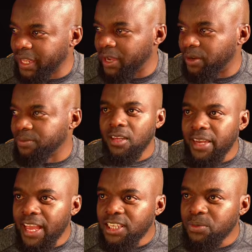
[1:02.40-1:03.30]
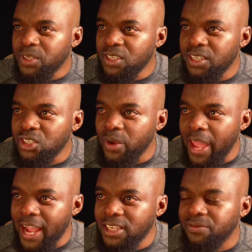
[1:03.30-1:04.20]
now. Next, we just need to
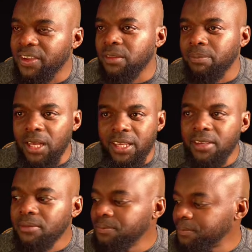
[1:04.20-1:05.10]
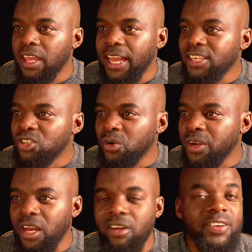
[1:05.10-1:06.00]
activate the plugin and sure
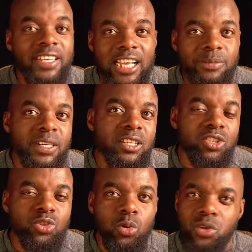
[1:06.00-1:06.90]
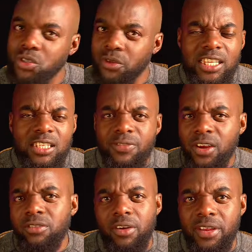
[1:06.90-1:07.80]
enough, it has been installed. So that's
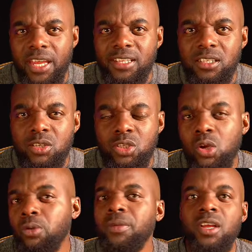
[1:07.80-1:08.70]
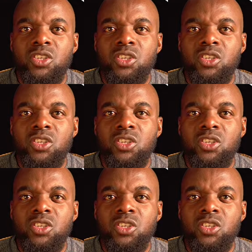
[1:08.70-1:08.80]
very, very easy to do.